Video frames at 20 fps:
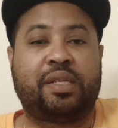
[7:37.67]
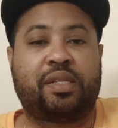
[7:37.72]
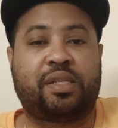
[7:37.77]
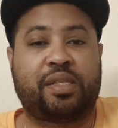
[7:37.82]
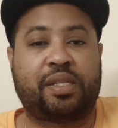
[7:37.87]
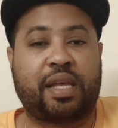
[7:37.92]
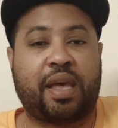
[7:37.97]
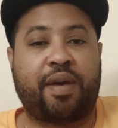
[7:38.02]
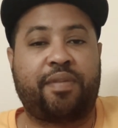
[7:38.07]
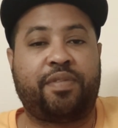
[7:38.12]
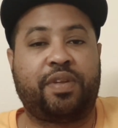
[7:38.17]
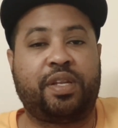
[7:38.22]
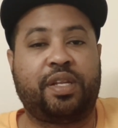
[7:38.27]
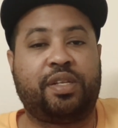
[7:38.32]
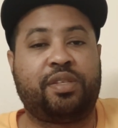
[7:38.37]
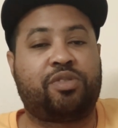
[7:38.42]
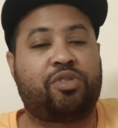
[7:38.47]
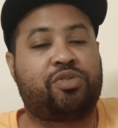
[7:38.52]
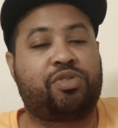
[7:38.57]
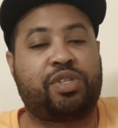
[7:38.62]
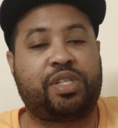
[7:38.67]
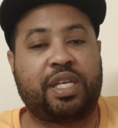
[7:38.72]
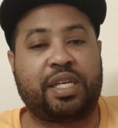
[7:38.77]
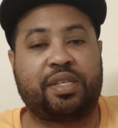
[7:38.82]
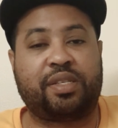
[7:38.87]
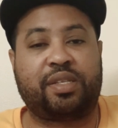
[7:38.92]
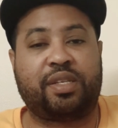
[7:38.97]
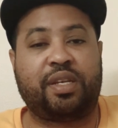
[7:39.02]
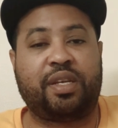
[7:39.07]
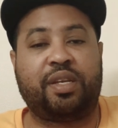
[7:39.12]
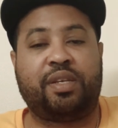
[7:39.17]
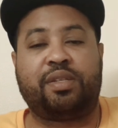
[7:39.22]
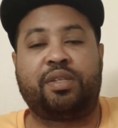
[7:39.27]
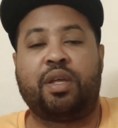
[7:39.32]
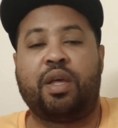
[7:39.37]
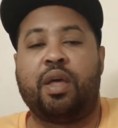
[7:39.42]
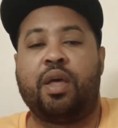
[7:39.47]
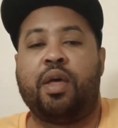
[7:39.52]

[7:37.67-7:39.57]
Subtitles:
70s or 60s.